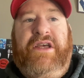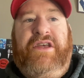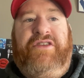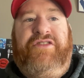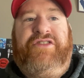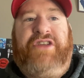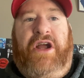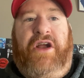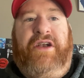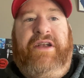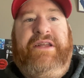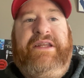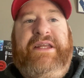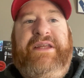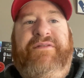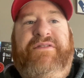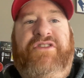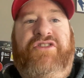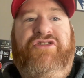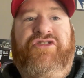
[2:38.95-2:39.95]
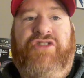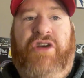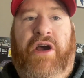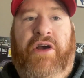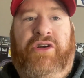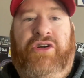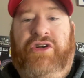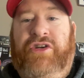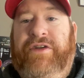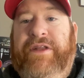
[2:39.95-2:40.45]
started even
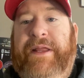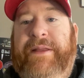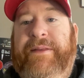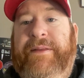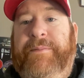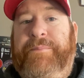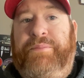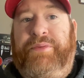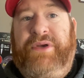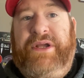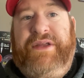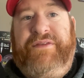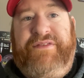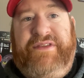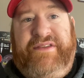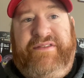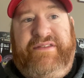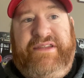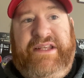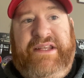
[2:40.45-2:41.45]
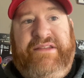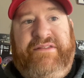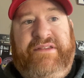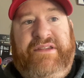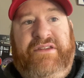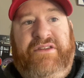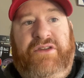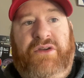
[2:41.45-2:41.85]
stronger than the previous season,